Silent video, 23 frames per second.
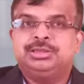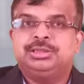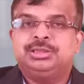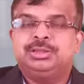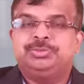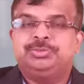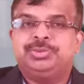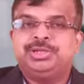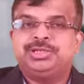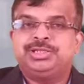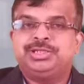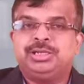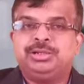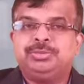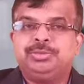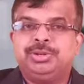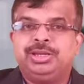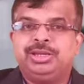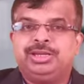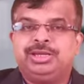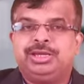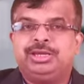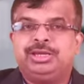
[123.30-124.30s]
The patient
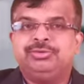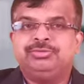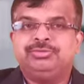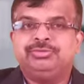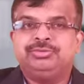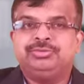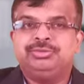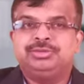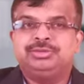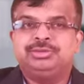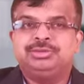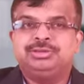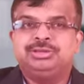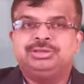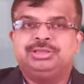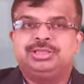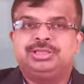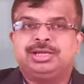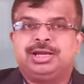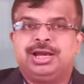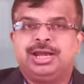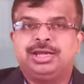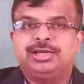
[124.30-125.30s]
may have
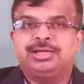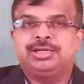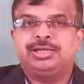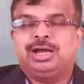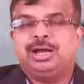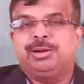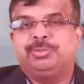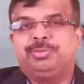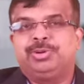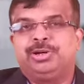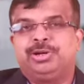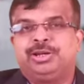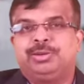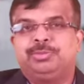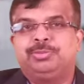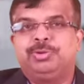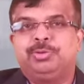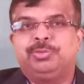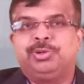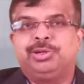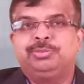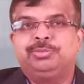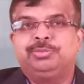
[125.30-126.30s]
the right upper
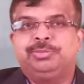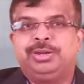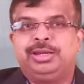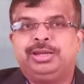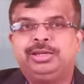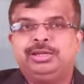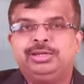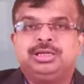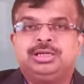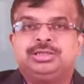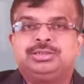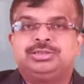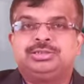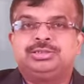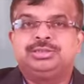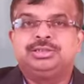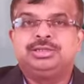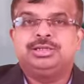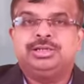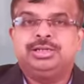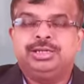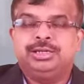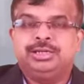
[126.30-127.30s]
abdomen pain,
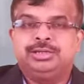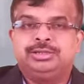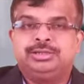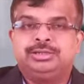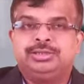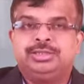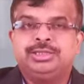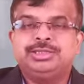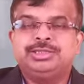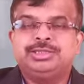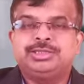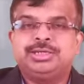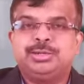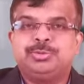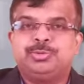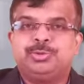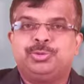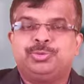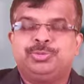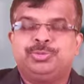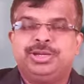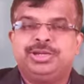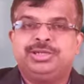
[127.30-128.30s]
and this type
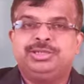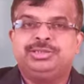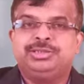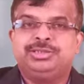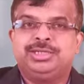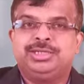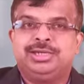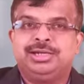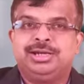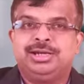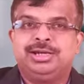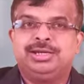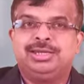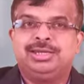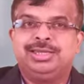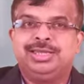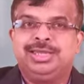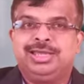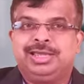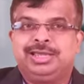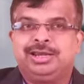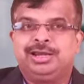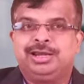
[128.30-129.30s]
of pain
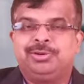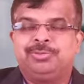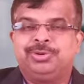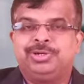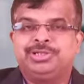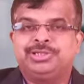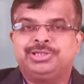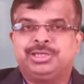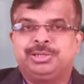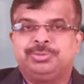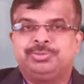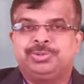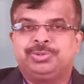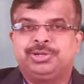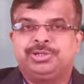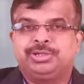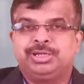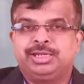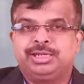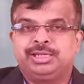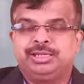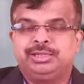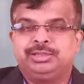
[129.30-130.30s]
generally aggravates after
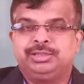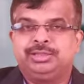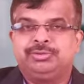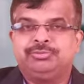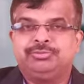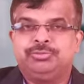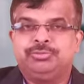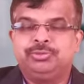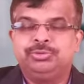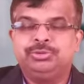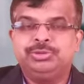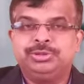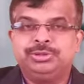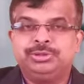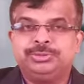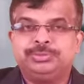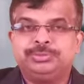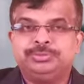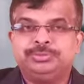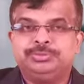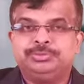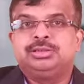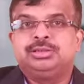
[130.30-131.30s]
taking the food.
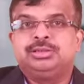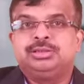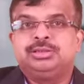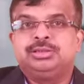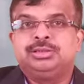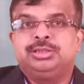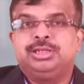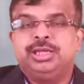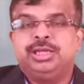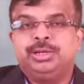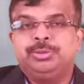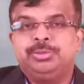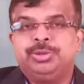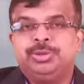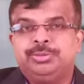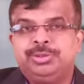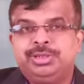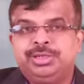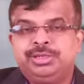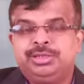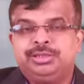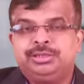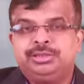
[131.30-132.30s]
There may
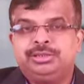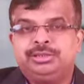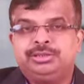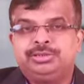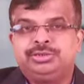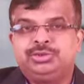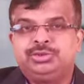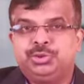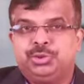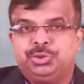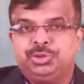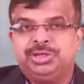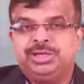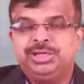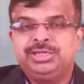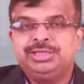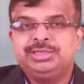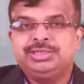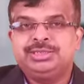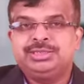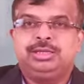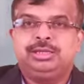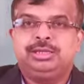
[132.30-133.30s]
be
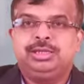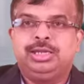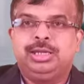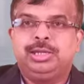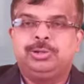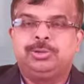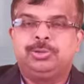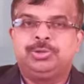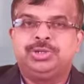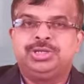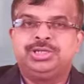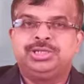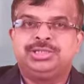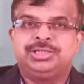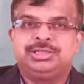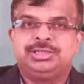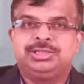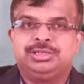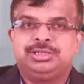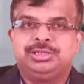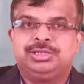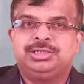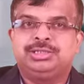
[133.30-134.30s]
jaundice, yellowish
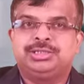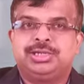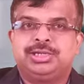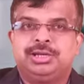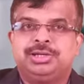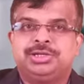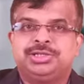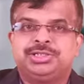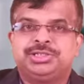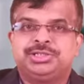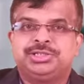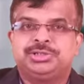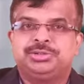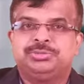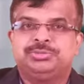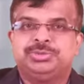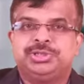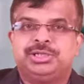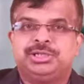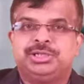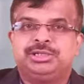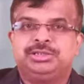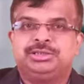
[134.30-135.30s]
discoloration of
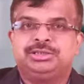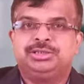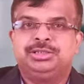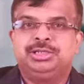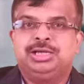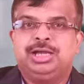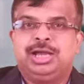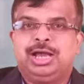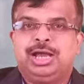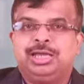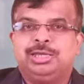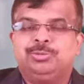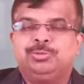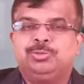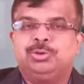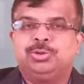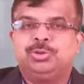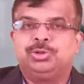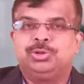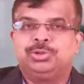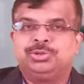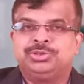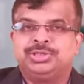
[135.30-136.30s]
the
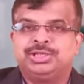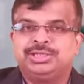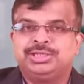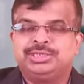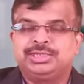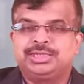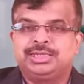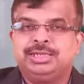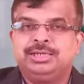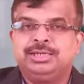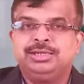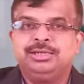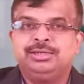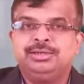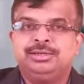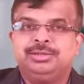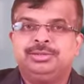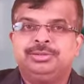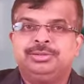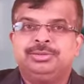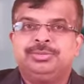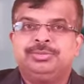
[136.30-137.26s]
eyeball or the skin.